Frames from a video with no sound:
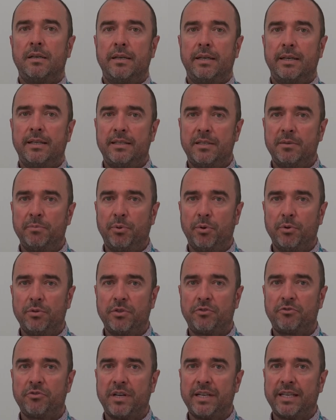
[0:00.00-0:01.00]
It is important
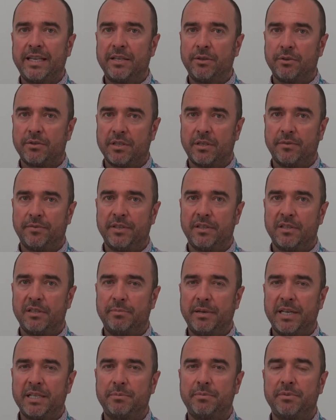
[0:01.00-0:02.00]
to try to get yourself into the
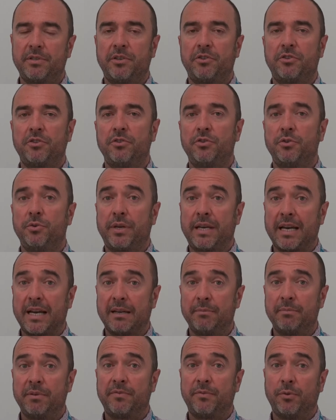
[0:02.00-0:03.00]
best position you
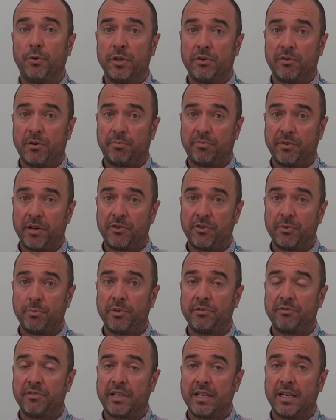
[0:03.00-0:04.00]
can before your operation
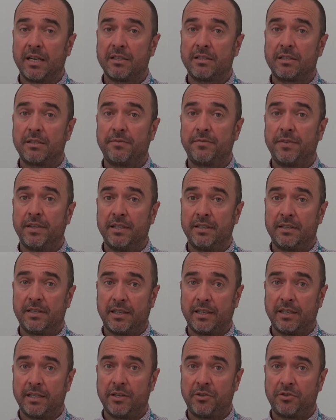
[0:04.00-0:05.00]
with regards to fitness
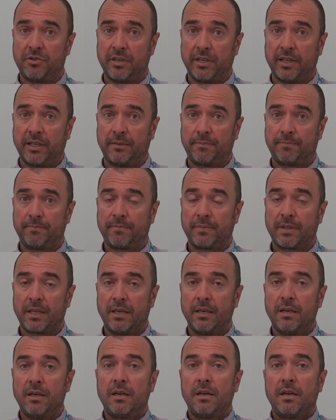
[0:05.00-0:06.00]
and conditioning.
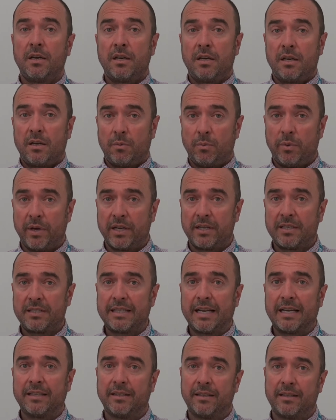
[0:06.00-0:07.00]
We
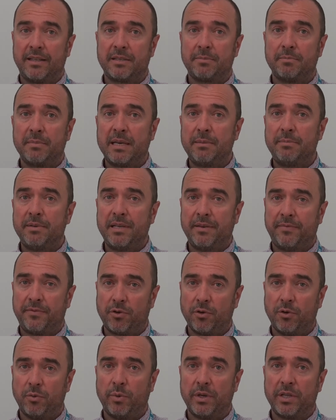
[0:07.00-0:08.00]
understand that this may be
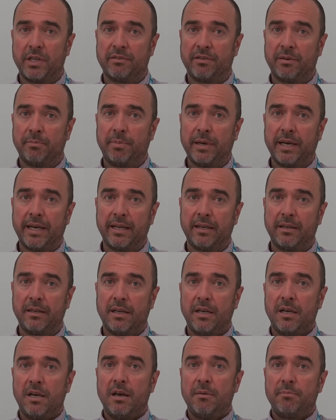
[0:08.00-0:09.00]
difficult when you're in pain,
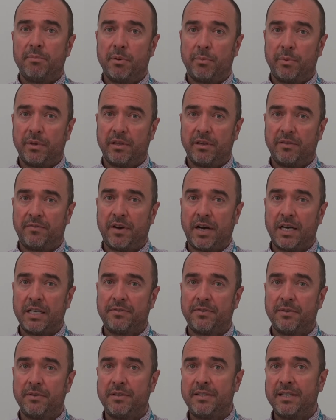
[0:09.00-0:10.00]
but with advice
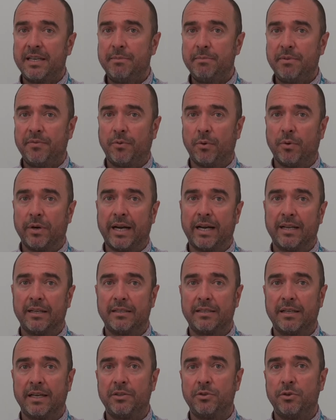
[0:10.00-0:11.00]
from the team
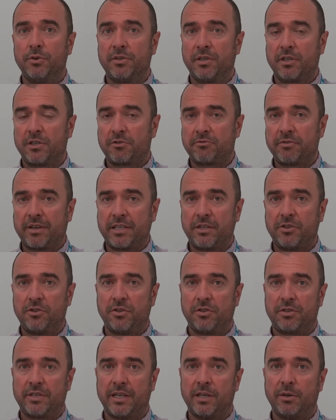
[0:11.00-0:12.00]
beforehand and using
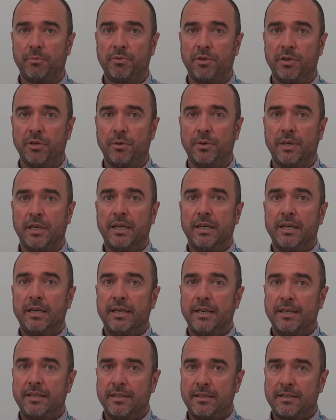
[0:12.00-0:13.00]
strategies to help you,
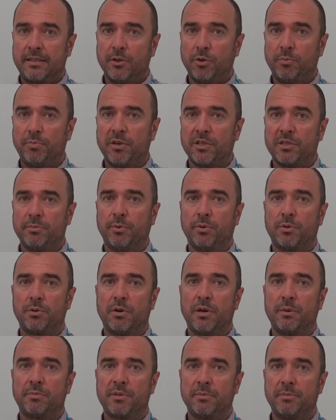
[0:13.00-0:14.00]
it is still possible to
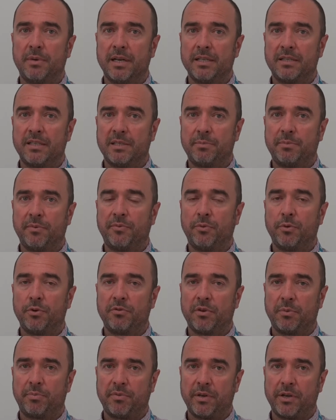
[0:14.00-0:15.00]
optimize this before
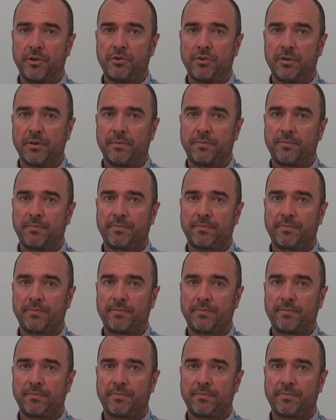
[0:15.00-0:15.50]
your operation.